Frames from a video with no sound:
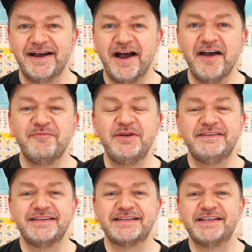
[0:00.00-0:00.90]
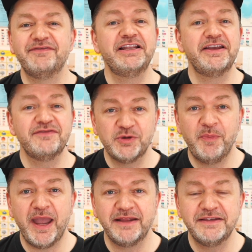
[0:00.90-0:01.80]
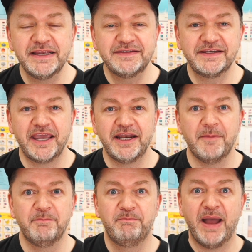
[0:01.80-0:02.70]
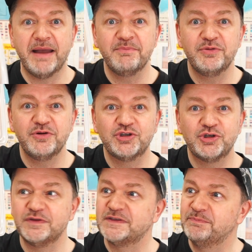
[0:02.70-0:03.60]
I've been to the 7-Eleven Japan to get a Bamboo Shoots